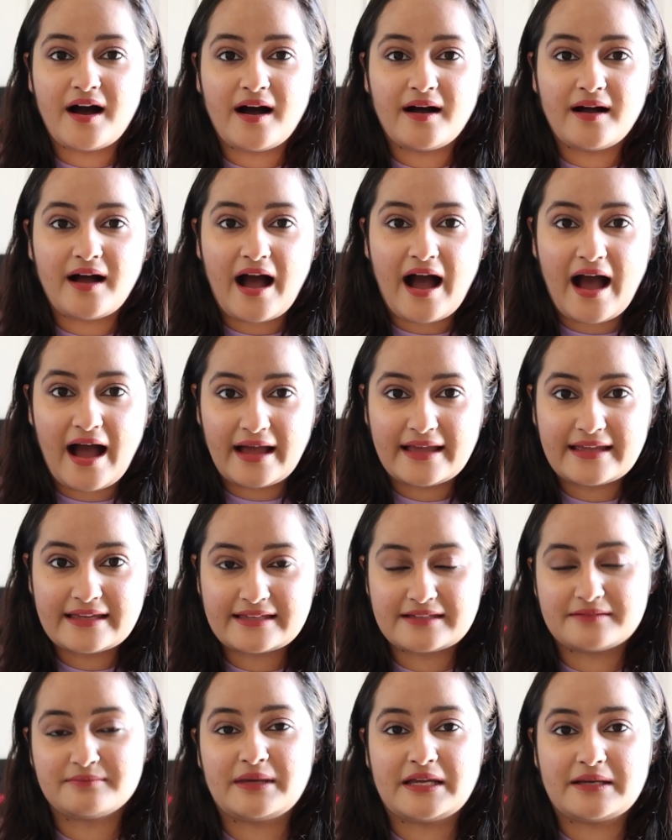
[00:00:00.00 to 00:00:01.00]
I
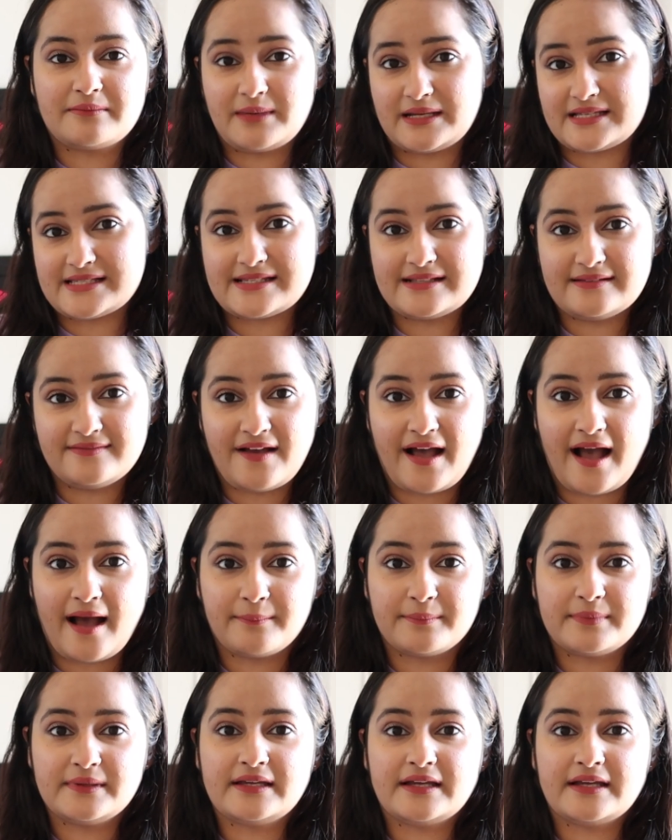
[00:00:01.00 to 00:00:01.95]
can make myself happy,